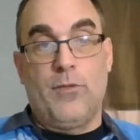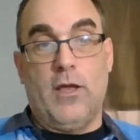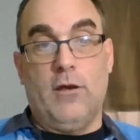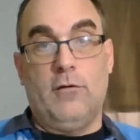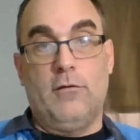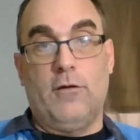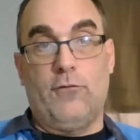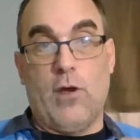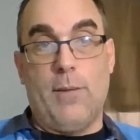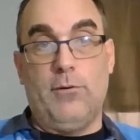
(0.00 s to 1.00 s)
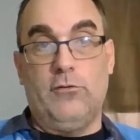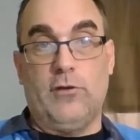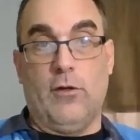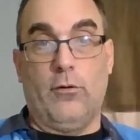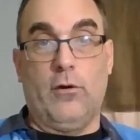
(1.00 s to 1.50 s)
And if you happen to see
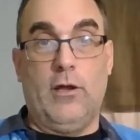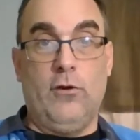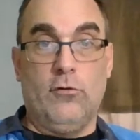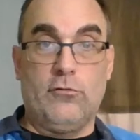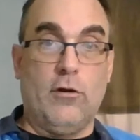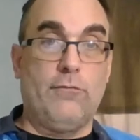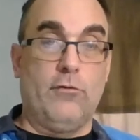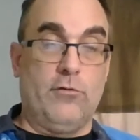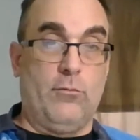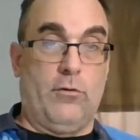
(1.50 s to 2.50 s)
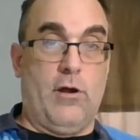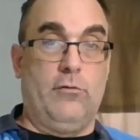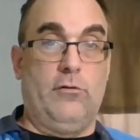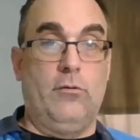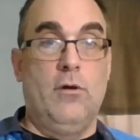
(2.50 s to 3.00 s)
either in yourself or someone
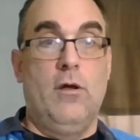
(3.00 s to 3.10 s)
around you,